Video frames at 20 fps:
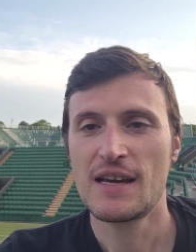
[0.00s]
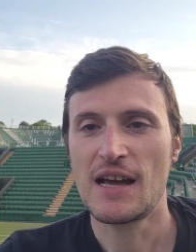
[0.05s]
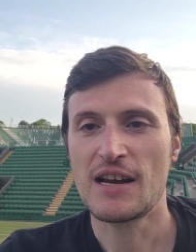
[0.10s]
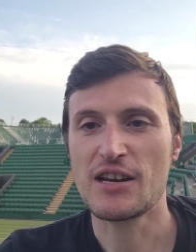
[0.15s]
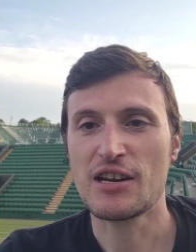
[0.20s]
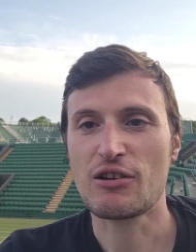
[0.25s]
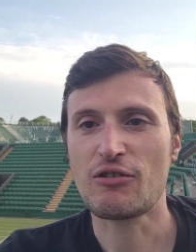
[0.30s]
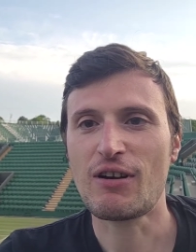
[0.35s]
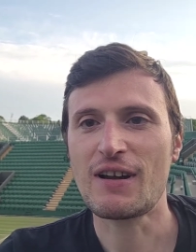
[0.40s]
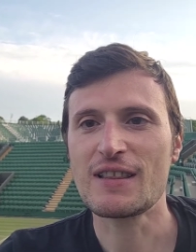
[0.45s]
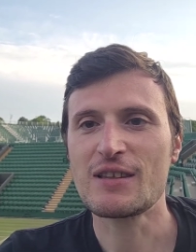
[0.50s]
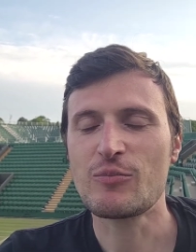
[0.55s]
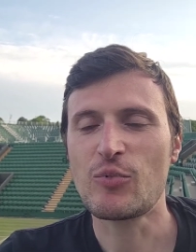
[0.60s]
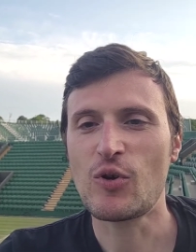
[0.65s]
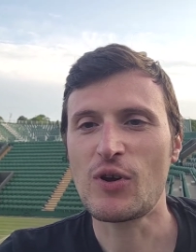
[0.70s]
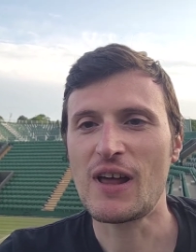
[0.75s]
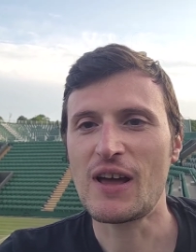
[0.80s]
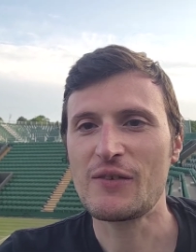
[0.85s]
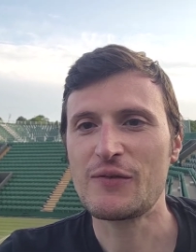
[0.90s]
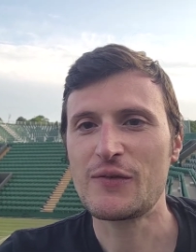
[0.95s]
An
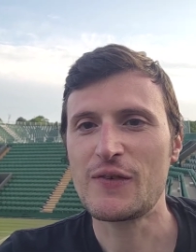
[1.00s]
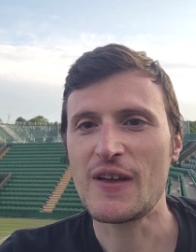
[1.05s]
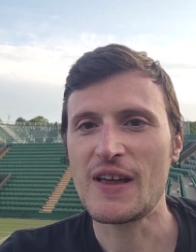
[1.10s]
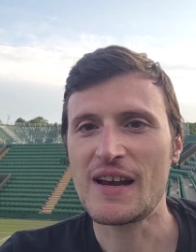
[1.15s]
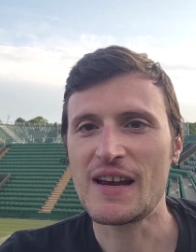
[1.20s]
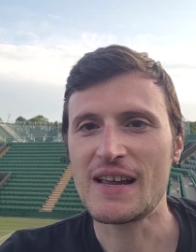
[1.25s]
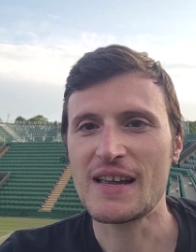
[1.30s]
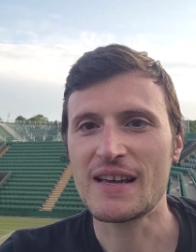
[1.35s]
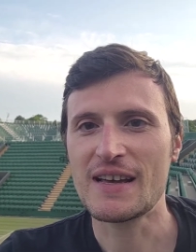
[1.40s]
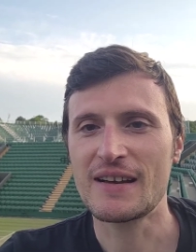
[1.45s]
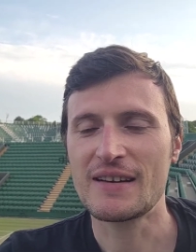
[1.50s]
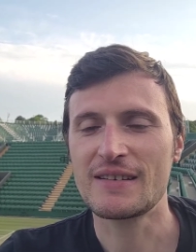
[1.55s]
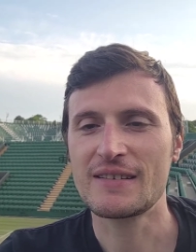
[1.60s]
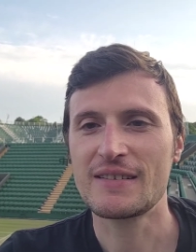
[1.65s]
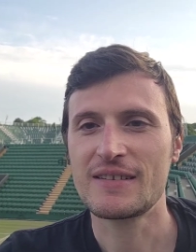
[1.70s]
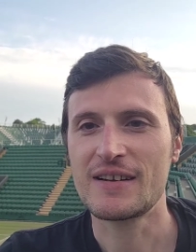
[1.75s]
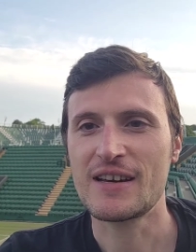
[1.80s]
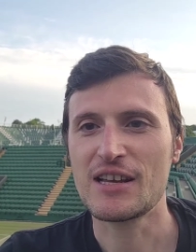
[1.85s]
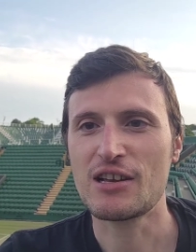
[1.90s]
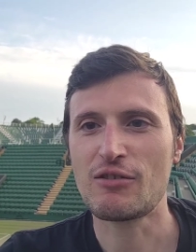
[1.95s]
incredible uh, feeling,
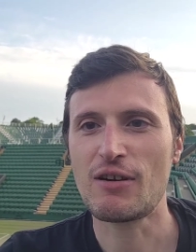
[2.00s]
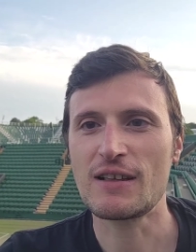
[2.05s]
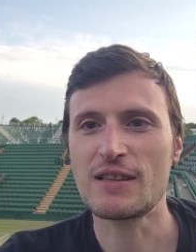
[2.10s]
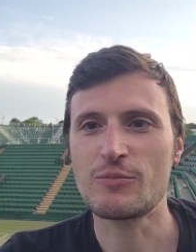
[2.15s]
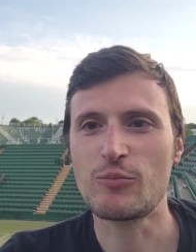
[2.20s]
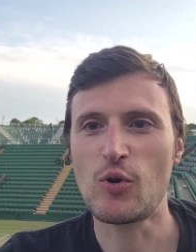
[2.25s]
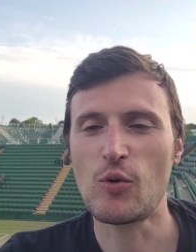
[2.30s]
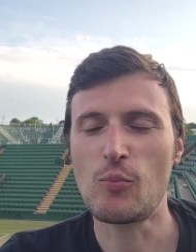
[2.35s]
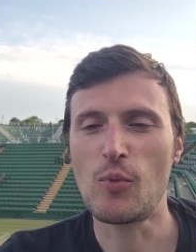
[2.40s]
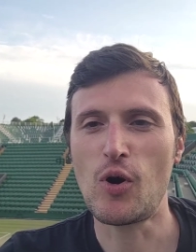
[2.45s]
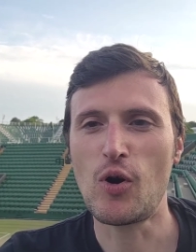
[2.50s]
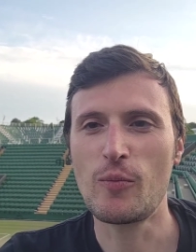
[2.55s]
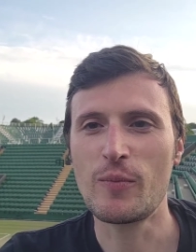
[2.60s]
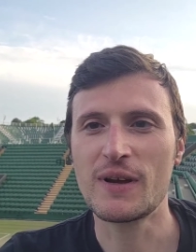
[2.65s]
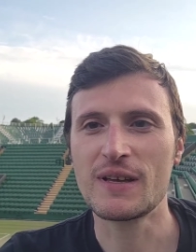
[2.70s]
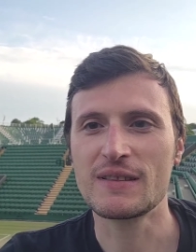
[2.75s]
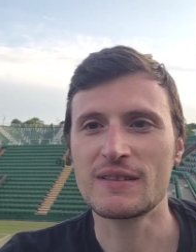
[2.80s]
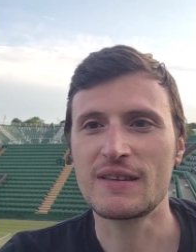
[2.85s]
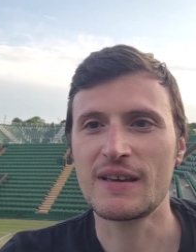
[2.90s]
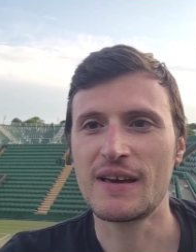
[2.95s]
an incredible
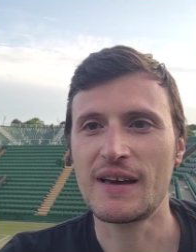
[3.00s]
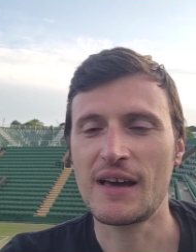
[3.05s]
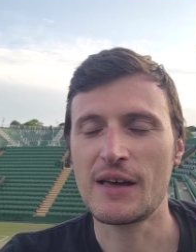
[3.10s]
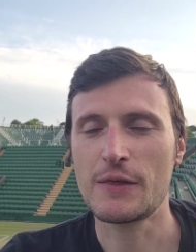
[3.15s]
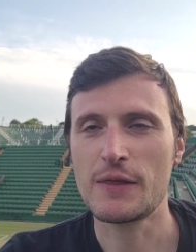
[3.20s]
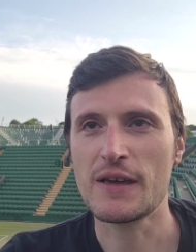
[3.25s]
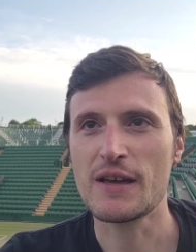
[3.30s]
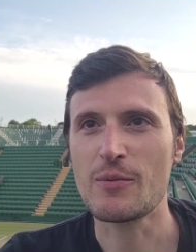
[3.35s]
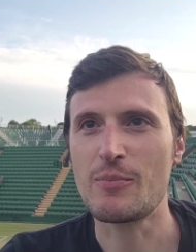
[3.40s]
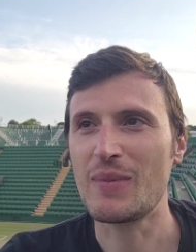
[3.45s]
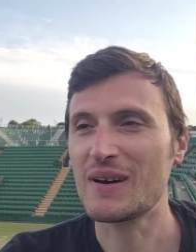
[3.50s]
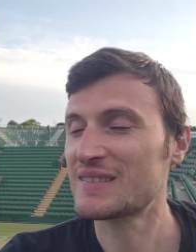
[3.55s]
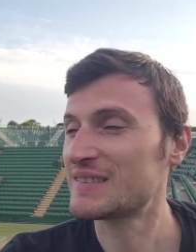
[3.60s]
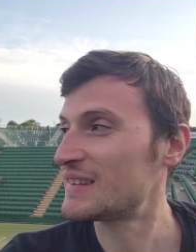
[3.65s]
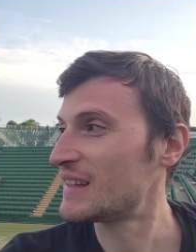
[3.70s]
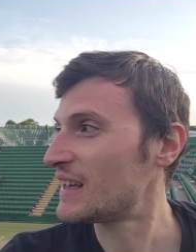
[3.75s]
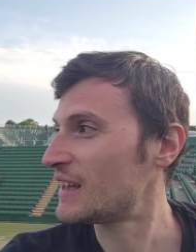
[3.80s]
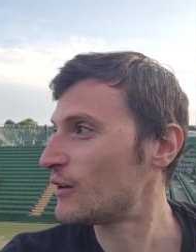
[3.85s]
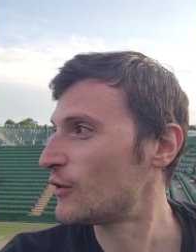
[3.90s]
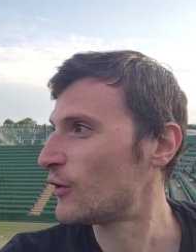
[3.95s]
moment. I think
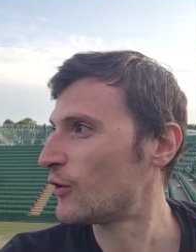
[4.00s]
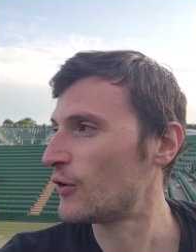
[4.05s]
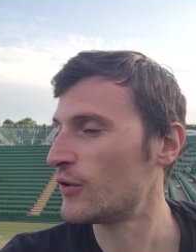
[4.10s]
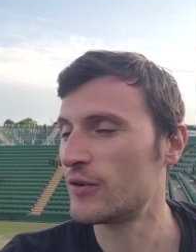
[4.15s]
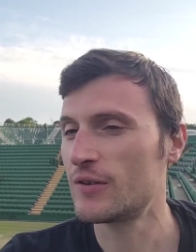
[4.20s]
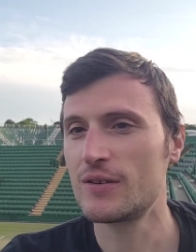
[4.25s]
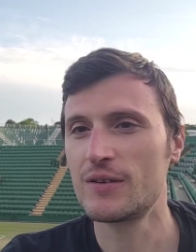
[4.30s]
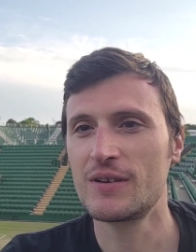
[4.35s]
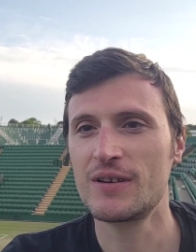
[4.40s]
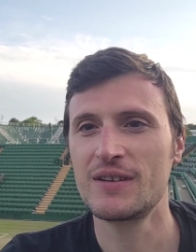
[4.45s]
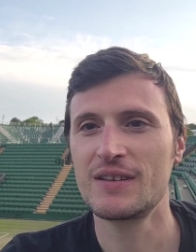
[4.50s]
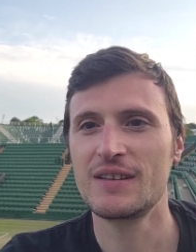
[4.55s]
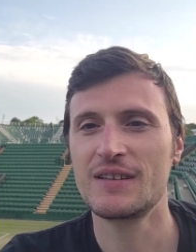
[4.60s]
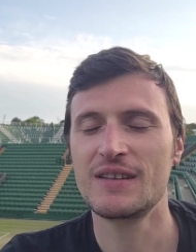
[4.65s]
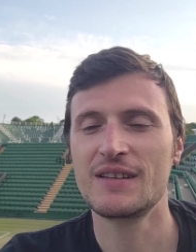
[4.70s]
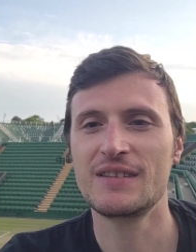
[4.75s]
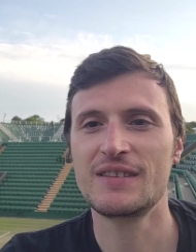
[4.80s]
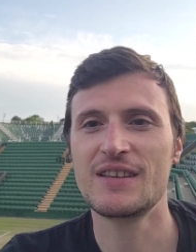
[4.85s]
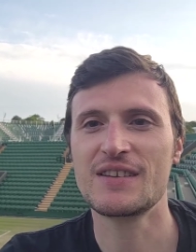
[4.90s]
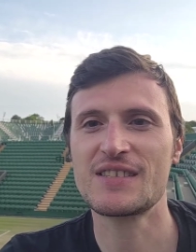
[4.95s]
Matteo
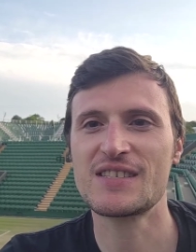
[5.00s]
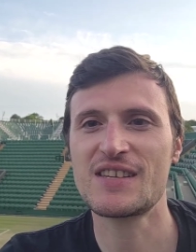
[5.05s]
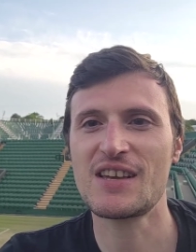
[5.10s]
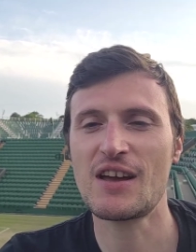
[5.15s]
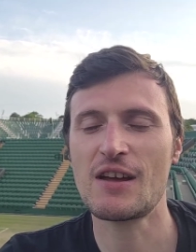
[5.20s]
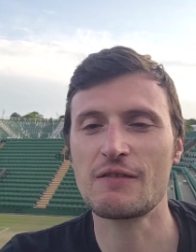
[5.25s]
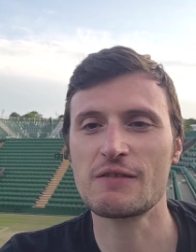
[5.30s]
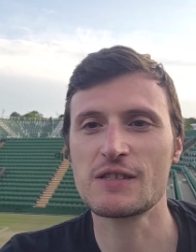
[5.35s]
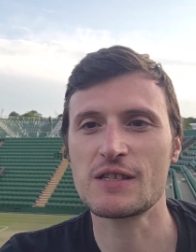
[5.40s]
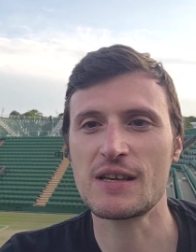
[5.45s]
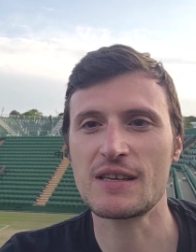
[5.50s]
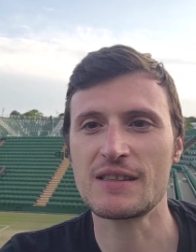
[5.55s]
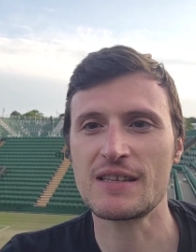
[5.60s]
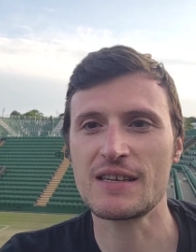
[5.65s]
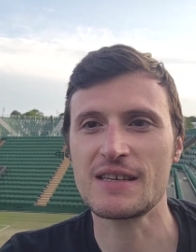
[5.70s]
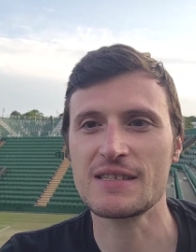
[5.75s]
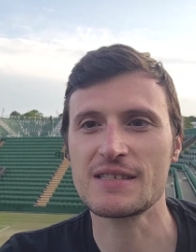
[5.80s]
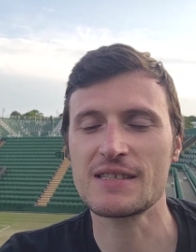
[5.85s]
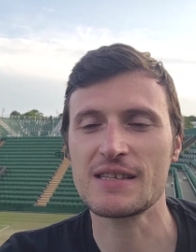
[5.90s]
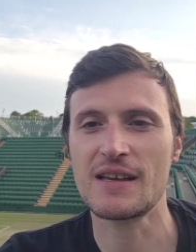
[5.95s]
deserves
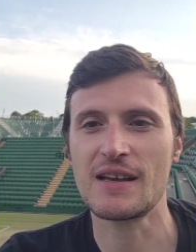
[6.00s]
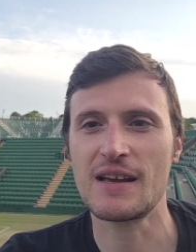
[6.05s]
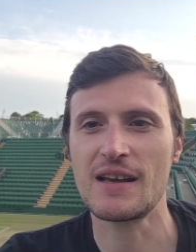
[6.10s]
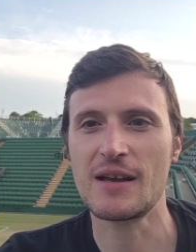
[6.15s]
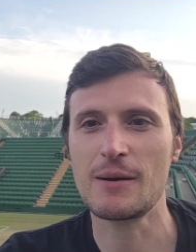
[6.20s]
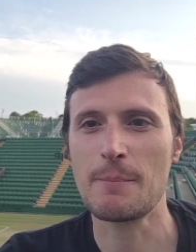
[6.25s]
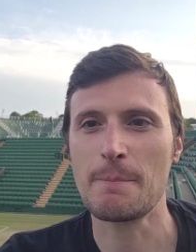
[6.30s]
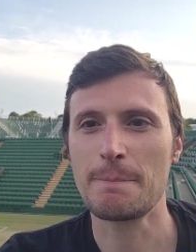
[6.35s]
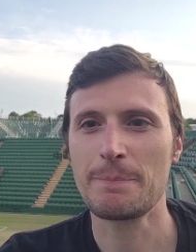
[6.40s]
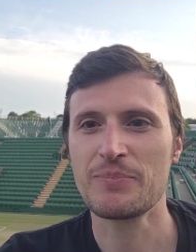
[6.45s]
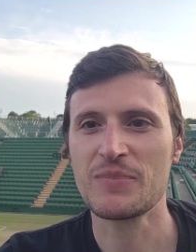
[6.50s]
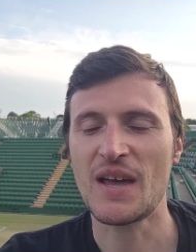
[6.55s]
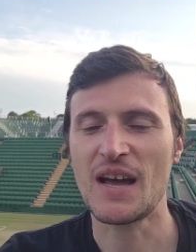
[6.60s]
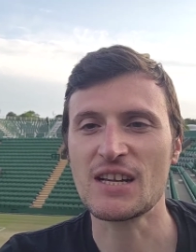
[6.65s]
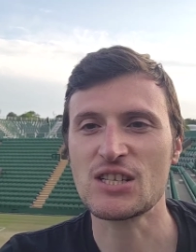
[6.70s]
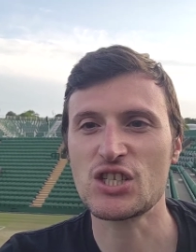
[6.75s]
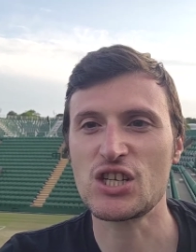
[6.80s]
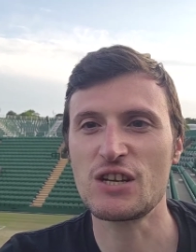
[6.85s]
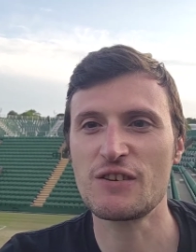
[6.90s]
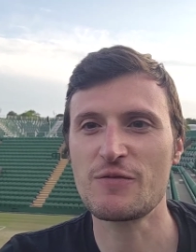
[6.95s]
this
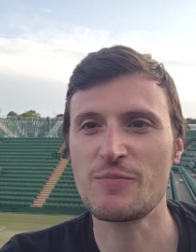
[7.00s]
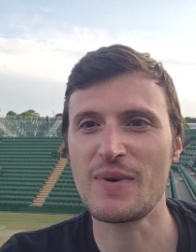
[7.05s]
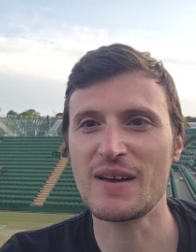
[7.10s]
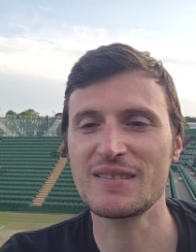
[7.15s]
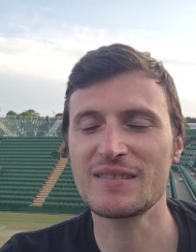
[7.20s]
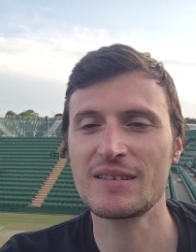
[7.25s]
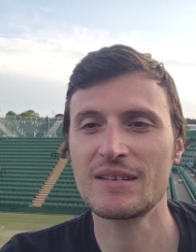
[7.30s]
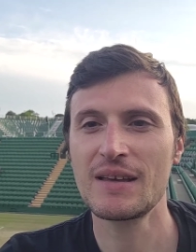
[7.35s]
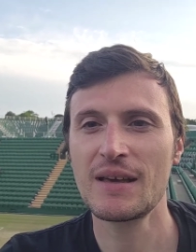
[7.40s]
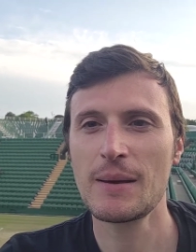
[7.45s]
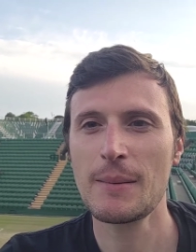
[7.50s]
achievement,